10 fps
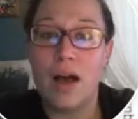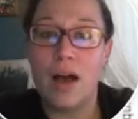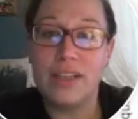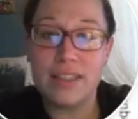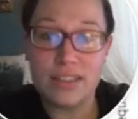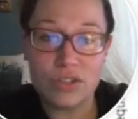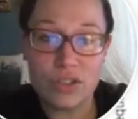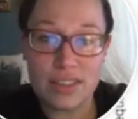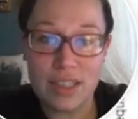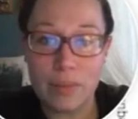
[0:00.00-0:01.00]
These
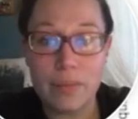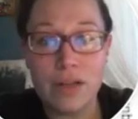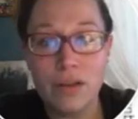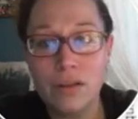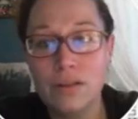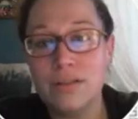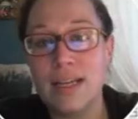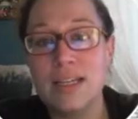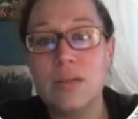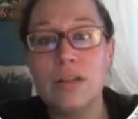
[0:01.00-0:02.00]
districts in the middle
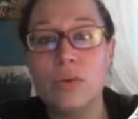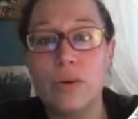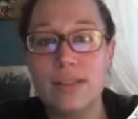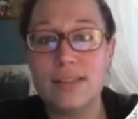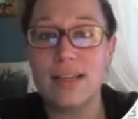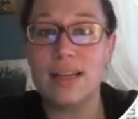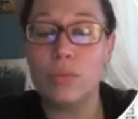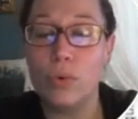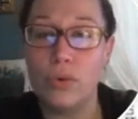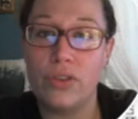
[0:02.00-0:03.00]
tend to be the ones getting
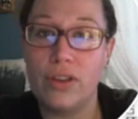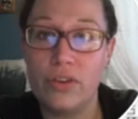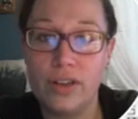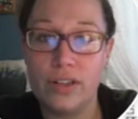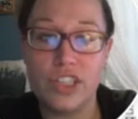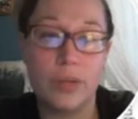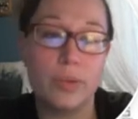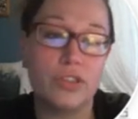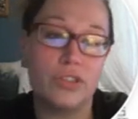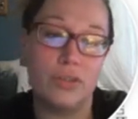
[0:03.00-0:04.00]
more than their fair share per
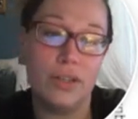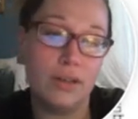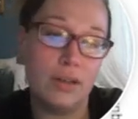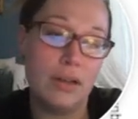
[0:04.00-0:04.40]
student.